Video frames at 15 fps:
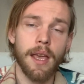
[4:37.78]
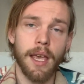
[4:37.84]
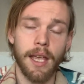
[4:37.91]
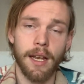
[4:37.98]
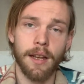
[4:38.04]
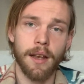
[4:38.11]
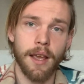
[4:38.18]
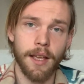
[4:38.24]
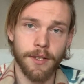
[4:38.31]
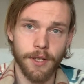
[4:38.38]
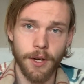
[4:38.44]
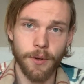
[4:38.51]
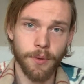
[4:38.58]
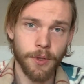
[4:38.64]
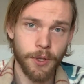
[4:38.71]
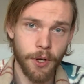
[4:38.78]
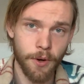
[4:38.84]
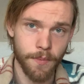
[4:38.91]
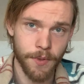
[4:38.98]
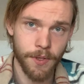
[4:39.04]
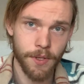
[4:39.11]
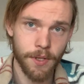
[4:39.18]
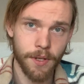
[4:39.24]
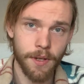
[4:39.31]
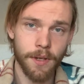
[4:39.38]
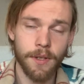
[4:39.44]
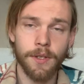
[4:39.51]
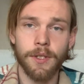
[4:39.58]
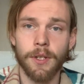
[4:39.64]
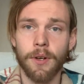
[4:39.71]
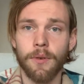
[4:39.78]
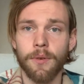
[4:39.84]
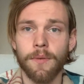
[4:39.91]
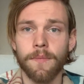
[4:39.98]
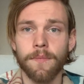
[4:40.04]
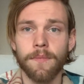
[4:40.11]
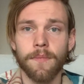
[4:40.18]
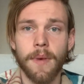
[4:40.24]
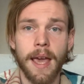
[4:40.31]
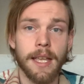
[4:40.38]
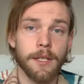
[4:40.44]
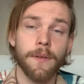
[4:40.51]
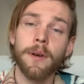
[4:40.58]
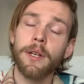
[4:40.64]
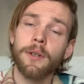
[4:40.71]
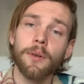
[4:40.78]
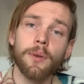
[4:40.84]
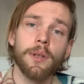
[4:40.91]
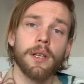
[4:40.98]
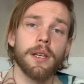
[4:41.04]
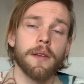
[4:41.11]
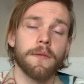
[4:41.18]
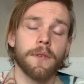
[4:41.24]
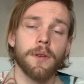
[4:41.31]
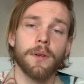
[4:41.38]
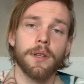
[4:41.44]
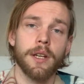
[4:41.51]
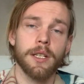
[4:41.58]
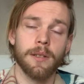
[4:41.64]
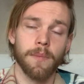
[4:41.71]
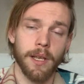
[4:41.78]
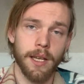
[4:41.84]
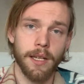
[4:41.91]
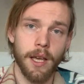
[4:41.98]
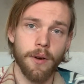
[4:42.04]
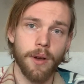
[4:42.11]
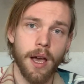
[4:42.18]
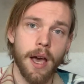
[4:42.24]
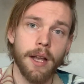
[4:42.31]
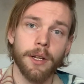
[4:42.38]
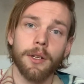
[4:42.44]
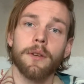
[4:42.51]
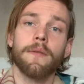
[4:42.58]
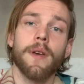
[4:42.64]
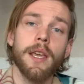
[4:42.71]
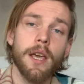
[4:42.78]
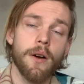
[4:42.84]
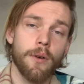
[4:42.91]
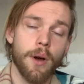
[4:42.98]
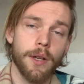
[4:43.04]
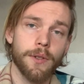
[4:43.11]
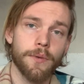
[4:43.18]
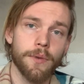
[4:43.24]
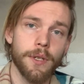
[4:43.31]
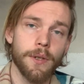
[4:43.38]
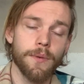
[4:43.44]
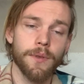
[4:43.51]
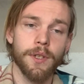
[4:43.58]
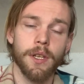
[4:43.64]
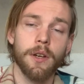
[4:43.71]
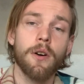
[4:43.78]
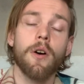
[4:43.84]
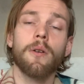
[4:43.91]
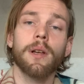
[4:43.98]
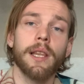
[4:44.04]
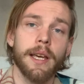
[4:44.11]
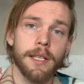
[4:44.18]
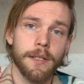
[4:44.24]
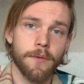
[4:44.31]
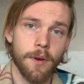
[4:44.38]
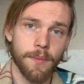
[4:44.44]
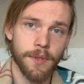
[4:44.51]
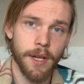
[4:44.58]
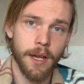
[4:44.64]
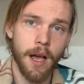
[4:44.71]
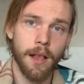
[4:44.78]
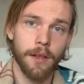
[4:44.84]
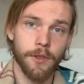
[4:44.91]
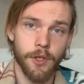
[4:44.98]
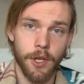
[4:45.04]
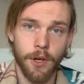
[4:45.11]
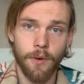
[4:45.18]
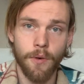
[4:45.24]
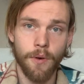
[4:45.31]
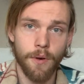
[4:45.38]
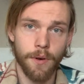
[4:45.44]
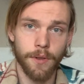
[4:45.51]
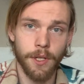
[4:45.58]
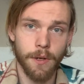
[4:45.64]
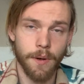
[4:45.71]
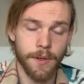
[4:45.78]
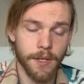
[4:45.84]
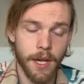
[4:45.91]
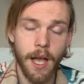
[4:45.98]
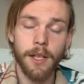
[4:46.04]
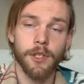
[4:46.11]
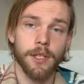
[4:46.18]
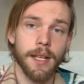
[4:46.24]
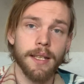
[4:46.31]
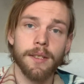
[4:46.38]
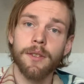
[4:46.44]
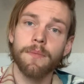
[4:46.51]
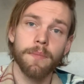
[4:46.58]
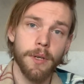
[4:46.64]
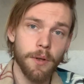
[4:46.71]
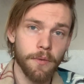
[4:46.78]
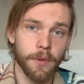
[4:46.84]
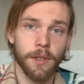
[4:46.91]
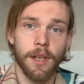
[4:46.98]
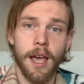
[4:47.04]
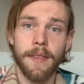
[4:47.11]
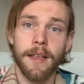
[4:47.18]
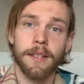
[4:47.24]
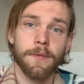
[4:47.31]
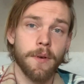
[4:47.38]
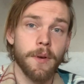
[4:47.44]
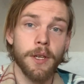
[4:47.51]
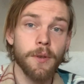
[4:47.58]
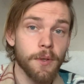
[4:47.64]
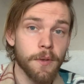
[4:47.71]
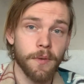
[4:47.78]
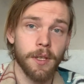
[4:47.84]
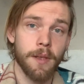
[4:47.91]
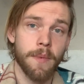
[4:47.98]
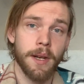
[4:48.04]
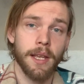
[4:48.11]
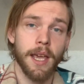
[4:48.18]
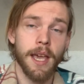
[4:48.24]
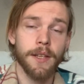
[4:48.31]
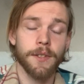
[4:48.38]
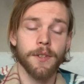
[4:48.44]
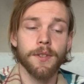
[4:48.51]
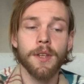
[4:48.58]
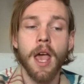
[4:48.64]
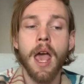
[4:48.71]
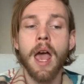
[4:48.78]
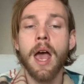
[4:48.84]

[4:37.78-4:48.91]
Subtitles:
in its own terms. So it's very cool if you can explain yoga and convey yoga through using correlates from psychology or neuropsychology. That's beautiful and that's very useful in many cases.